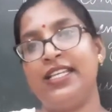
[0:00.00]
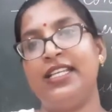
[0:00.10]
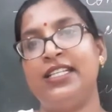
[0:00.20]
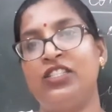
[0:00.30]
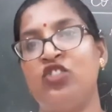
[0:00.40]

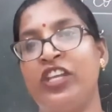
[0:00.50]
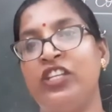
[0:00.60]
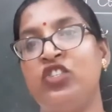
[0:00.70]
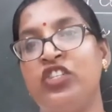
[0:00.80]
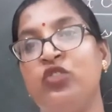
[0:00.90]
is
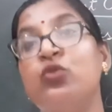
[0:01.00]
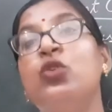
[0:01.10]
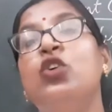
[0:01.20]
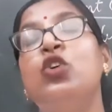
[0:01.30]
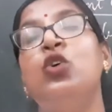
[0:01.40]
changed
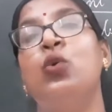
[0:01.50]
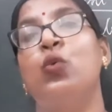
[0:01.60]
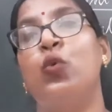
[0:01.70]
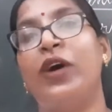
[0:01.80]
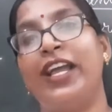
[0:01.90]
into
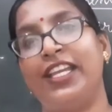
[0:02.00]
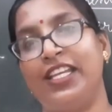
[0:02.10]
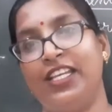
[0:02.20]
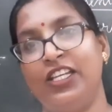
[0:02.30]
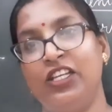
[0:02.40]
Y.
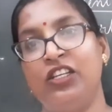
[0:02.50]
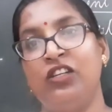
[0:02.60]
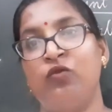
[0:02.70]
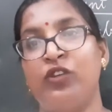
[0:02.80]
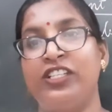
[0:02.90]

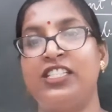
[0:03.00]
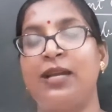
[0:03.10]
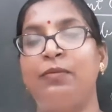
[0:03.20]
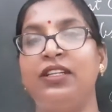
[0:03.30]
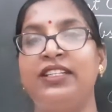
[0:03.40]
For
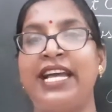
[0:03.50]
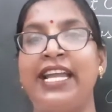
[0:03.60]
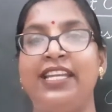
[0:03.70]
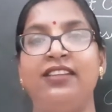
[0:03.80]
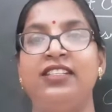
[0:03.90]
example,
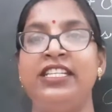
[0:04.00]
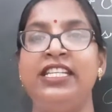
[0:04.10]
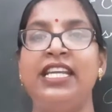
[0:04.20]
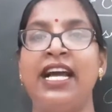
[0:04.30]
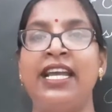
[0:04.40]
tie,
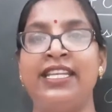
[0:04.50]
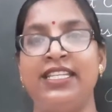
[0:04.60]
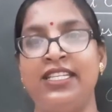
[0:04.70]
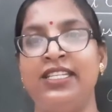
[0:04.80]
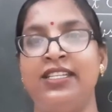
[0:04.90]

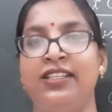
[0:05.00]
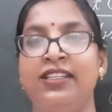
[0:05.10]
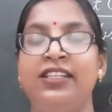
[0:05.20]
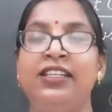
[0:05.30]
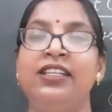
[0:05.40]
TIE.
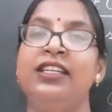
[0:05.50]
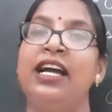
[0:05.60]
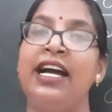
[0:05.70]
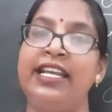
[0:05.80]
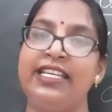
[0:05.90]

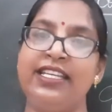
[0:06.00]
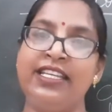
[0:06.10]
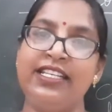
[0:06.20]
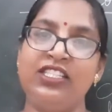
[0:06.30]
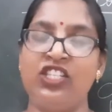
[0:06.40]

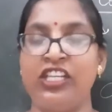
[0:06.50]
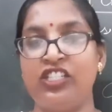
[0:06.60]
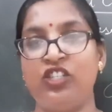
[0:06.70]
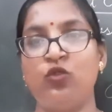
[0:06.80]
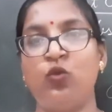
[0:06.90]
IE is
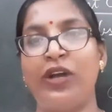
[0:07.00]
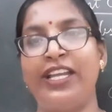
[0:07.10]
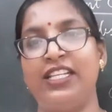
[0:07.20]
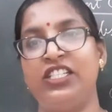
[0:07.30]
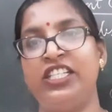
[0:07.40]
changed into
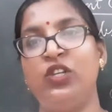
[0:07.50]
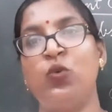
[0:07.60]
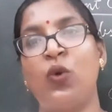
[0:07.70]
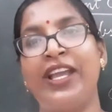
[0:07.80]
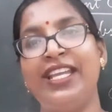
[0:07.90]
Y,
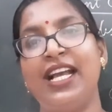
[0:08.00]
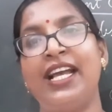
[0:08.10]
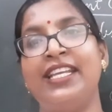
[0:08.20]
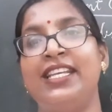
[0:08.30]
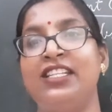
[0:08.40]

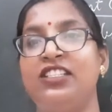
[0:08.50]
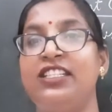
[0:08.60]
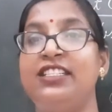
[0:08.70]
TYING,